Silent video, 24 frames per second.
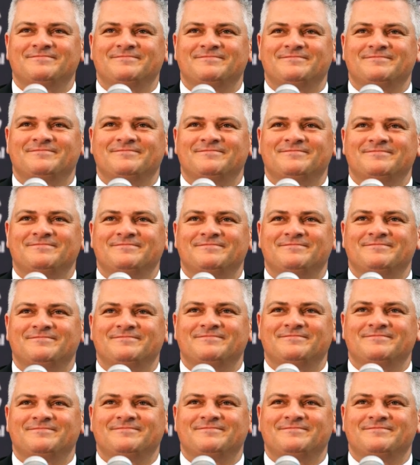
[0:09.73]
and under the
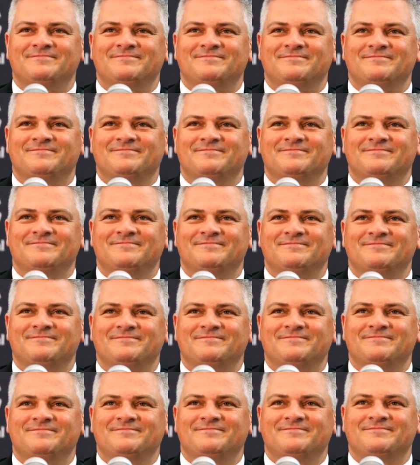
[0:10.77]
regime of
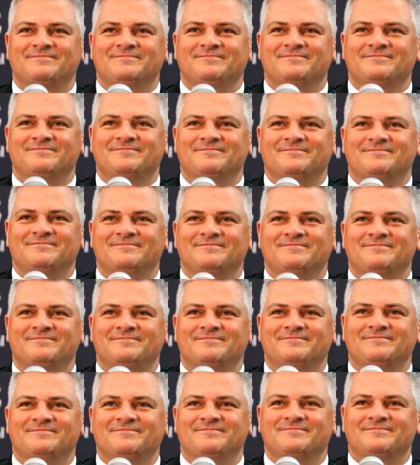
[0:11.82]
first-year head coach
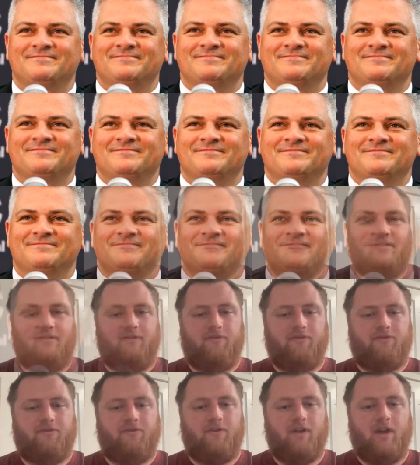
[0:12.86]
Sheldon
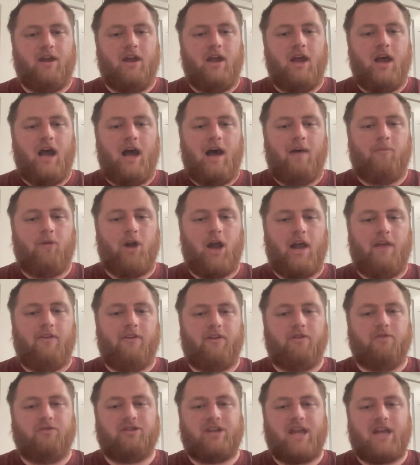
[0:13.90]
Keefe. I'm Ryan the
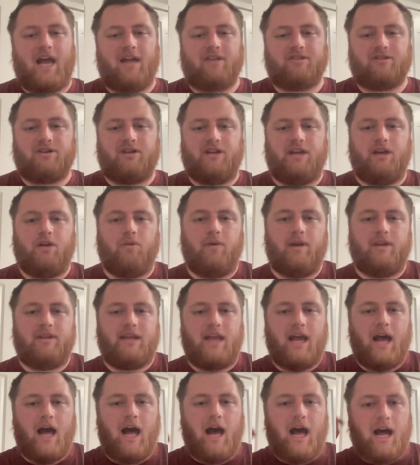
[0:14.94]
Goose Gosiker here with
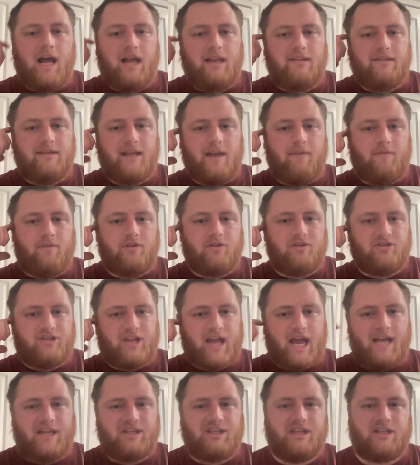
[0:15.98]
you on Devils
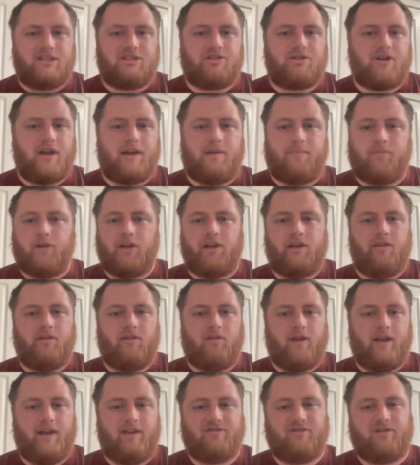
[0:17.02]
Digest, trying to bring you the
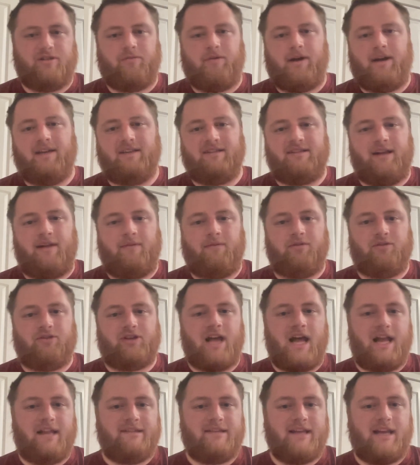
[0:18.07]
latest and greatest Devils
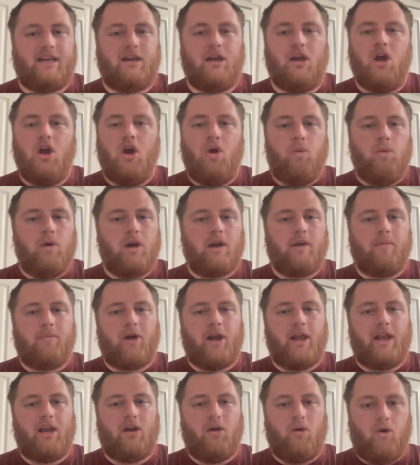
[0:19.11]
content. We're going to
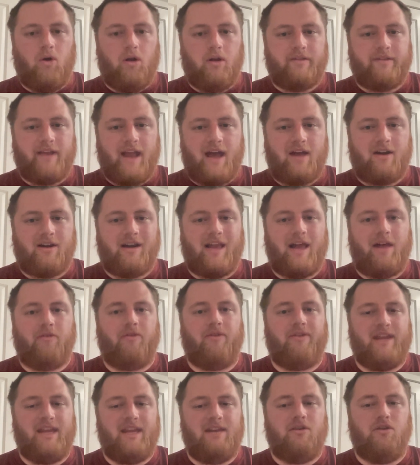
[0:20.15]
break it all down and how
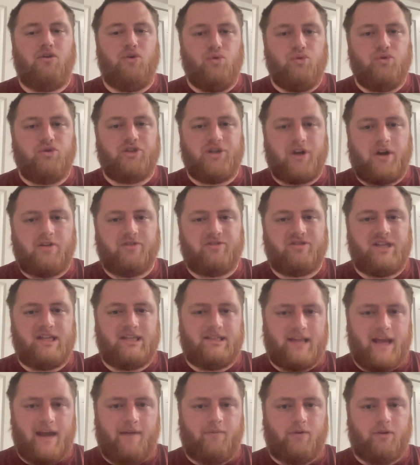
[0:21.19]
the New Jersey
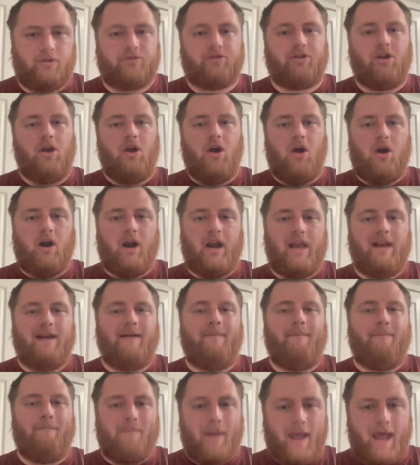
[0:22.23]
Devils are
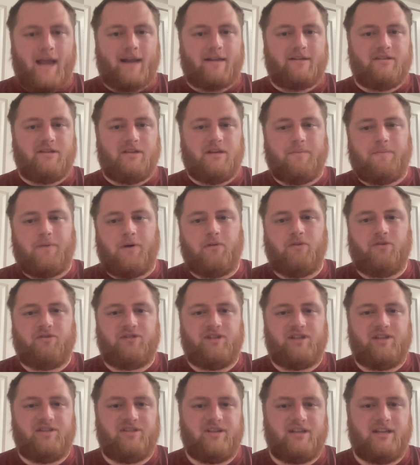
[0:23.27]
headed back to the
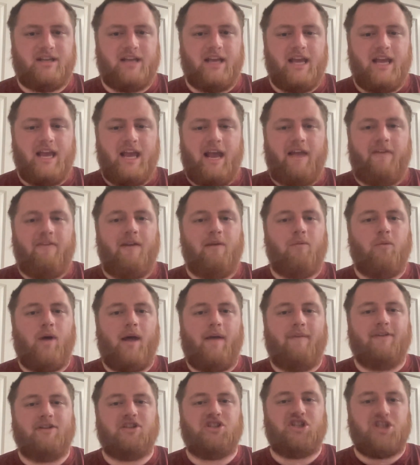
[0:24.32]
postseason, and they will
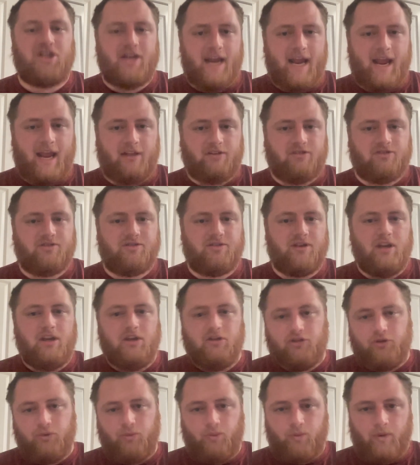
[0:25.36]
have a chance
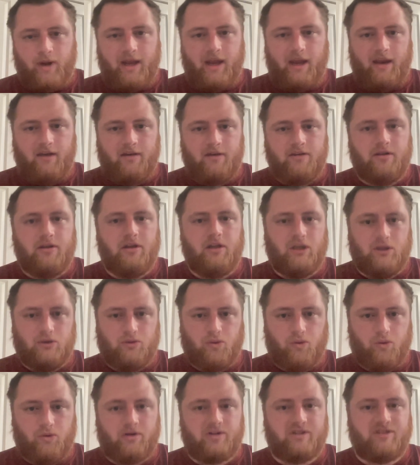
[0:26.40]
to win
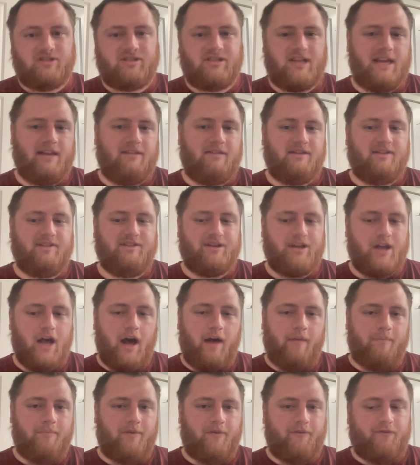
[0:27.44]
Lord Stanley's
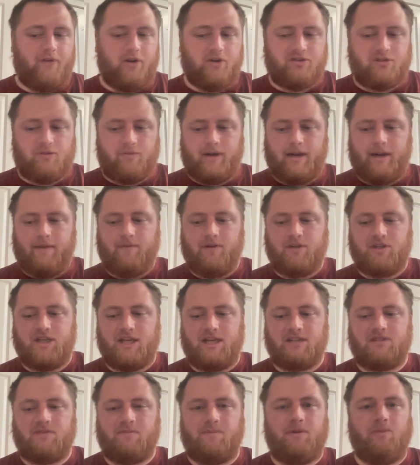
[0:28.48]
Cup. But first, I want to give you a
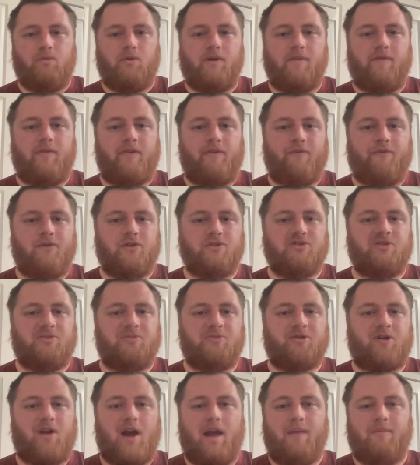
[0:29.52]
chance to be one of the first
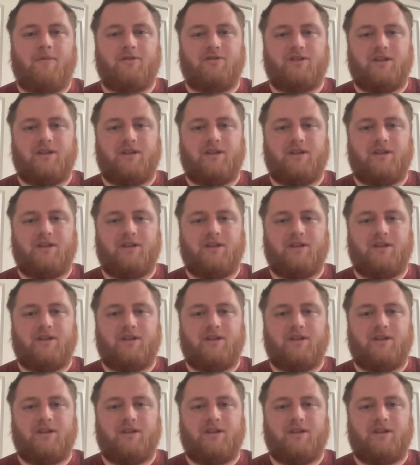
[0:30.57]
subscribers